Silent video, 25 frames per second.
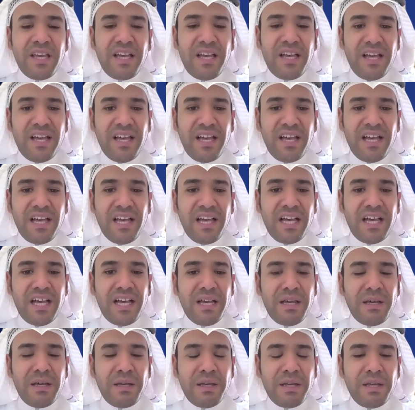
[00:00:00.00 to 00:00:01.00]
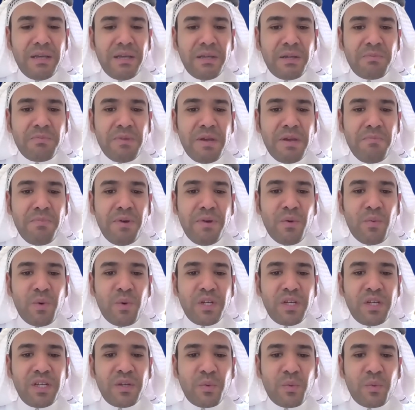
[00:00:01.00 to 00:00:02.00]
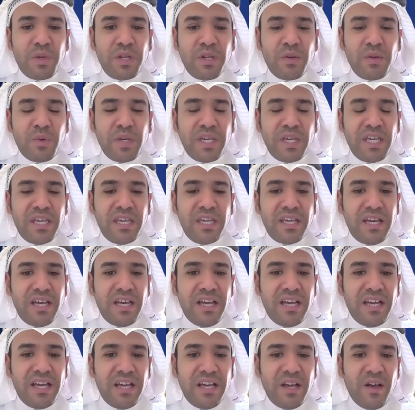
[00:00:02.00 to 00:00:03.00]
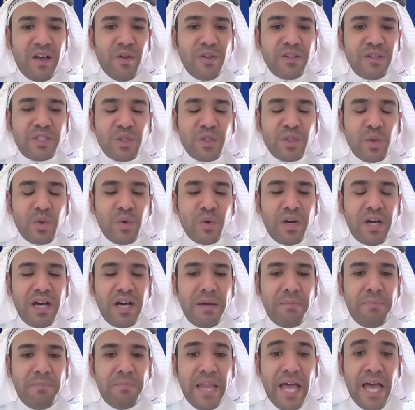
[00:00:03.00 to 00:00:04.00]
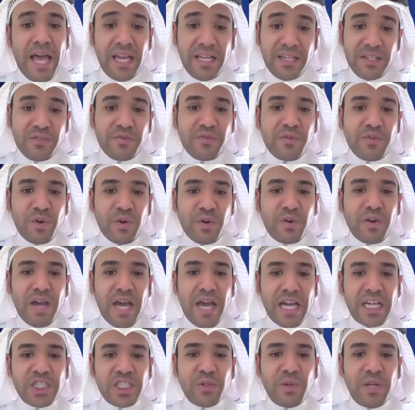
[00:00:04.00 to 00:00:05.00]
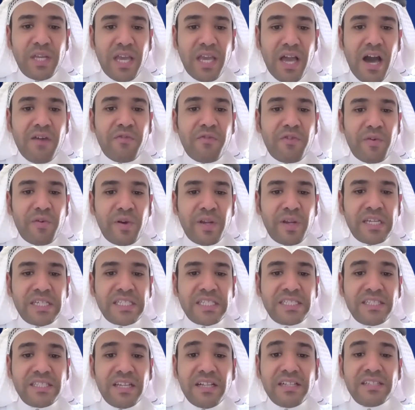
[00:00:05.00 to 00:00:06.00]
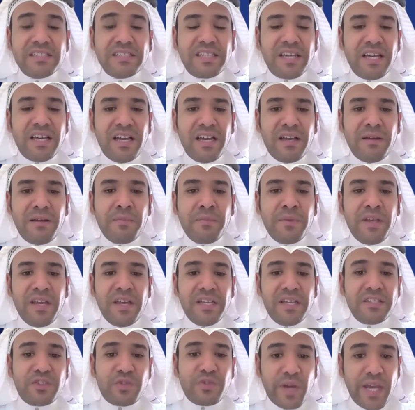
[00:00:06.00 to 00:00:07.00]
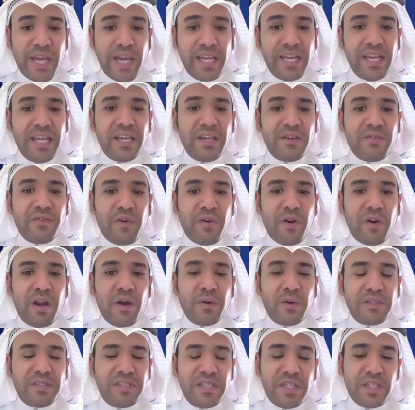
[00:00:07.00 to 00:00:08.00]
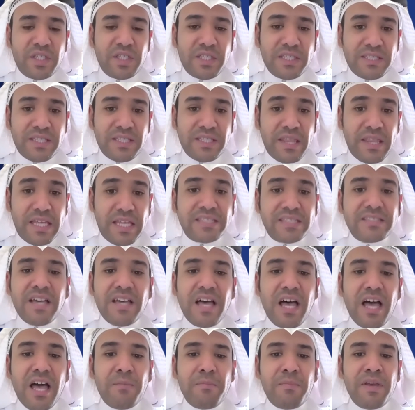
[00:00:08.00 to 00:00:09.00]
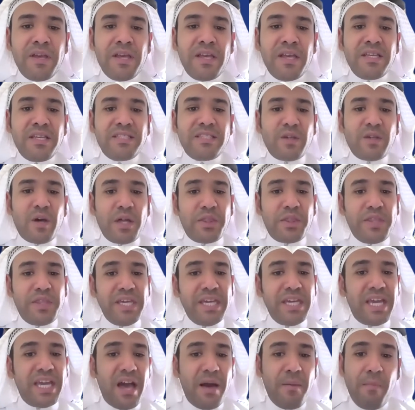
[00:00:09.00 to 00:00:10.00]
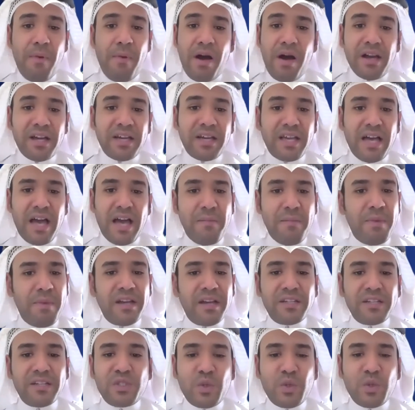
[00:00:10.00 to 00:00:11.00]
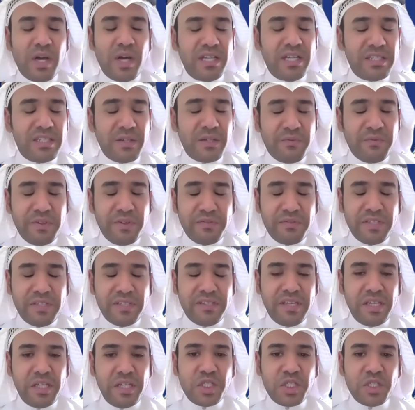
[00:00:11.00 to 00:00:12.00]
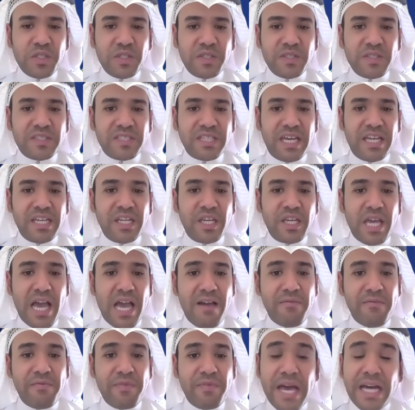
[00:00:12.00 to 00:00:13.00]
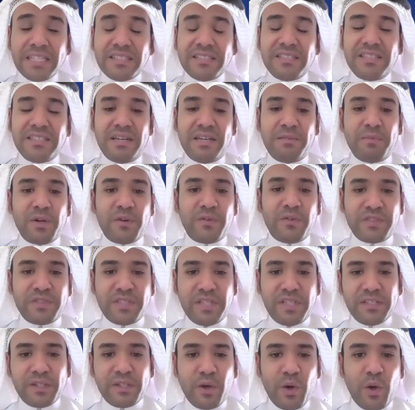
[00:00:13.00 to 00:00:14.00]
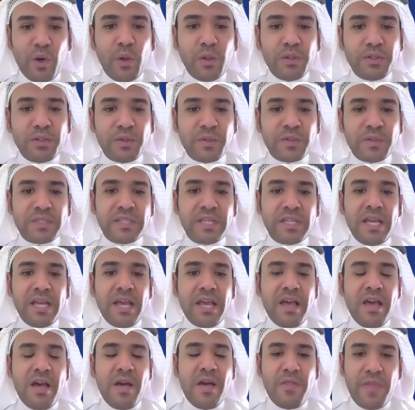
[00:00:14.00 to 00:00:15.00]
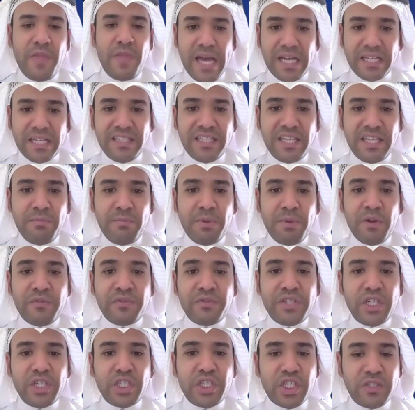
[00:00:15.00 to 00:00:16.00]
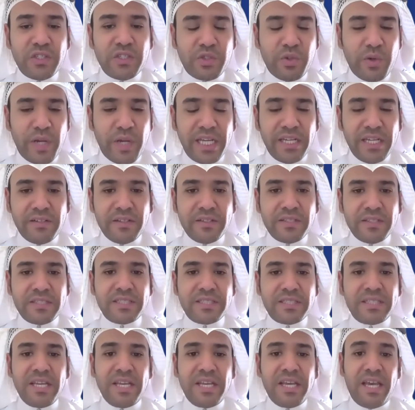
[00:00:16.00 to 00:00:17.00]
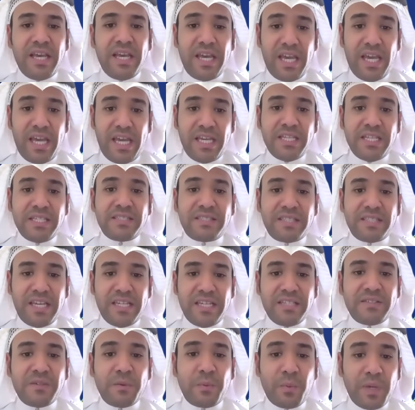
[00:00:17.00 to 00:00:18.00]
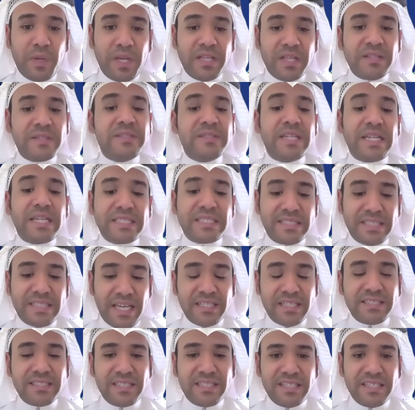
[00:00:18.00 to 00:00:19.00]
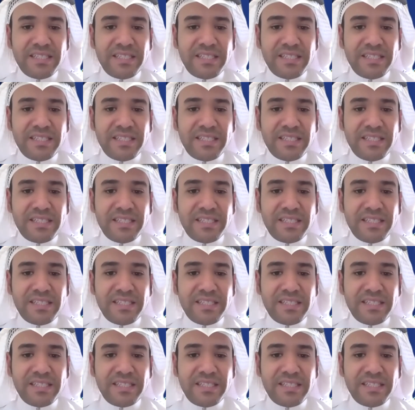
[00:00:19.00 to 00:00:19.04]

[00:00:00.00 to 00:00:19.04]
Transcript: Uh, remember when when we uh, also uh, planned for actually offering CELTA training mm. for our teachers at that time. So I think among among 250 teachers, and you have that number of CELTA holders, that number of teacher trainers is is a real success.